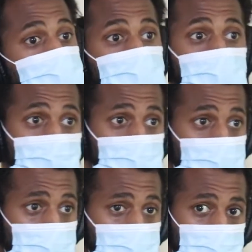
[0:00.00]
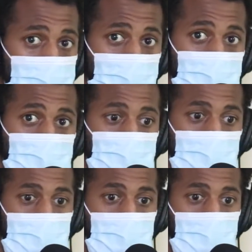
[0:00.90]
family taught me, because
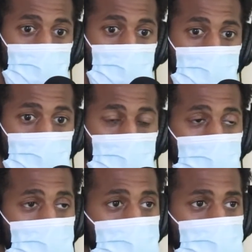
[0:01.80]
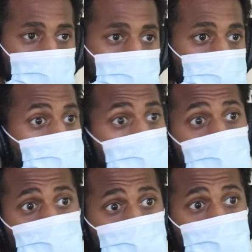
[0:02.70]
I think that goes
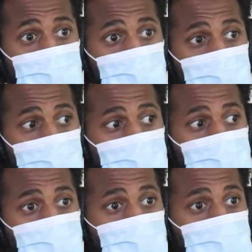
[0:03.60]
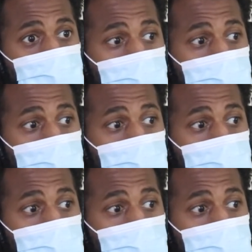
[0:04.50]
beyond social. That's just